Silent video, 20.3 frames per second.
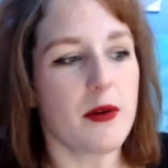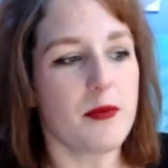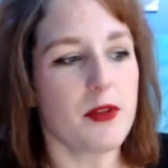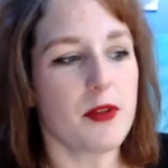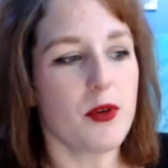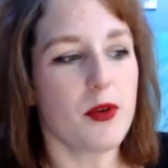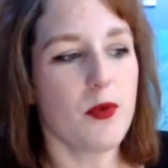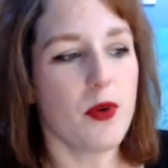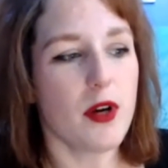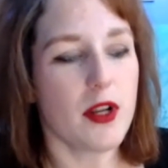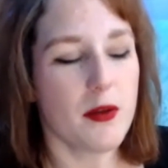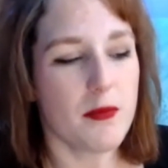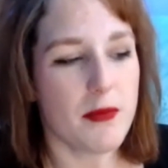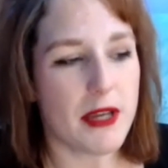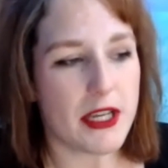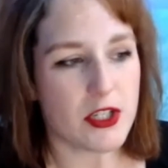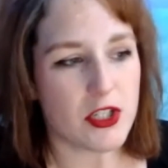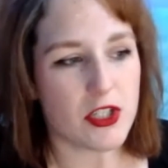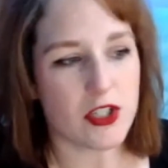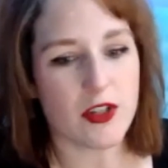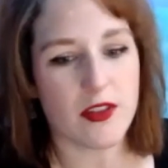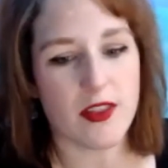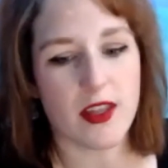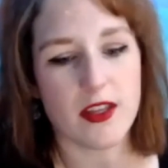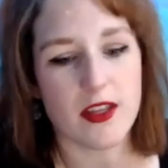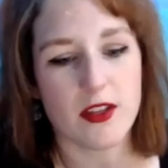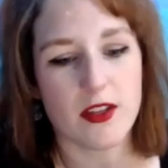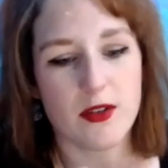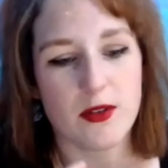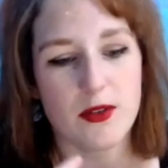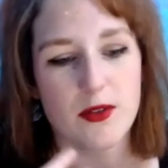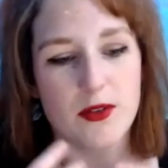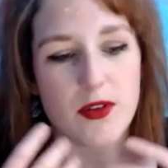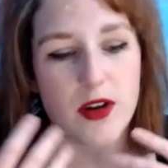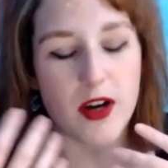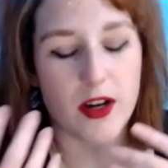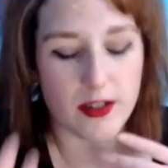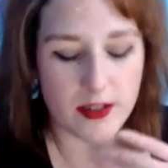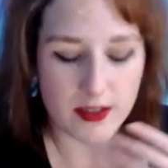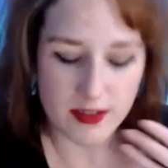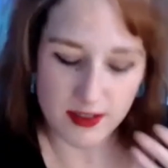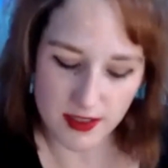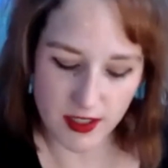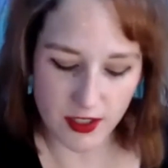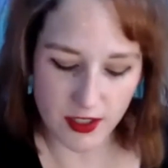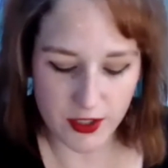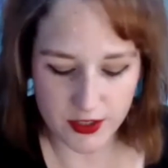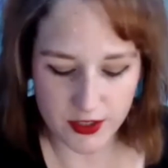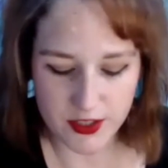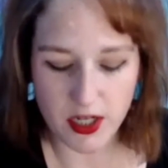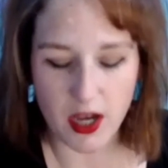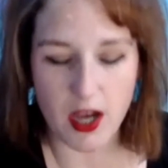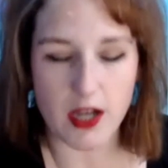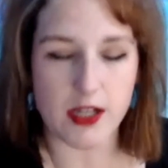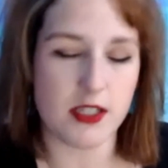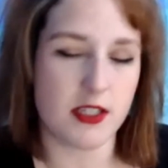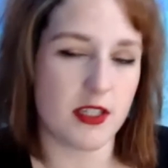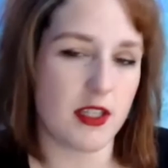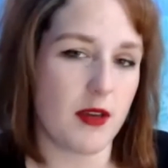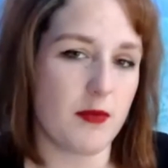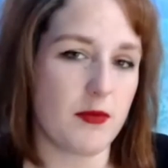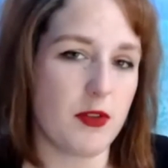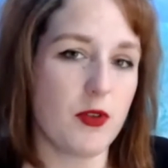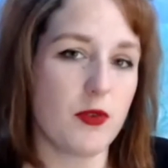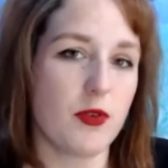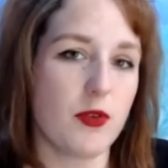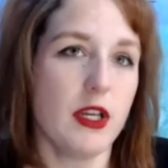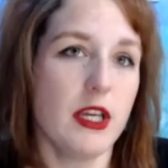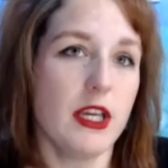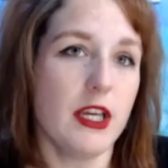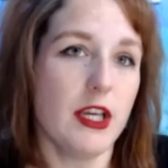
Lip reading: you want to make sure that you're talking to them.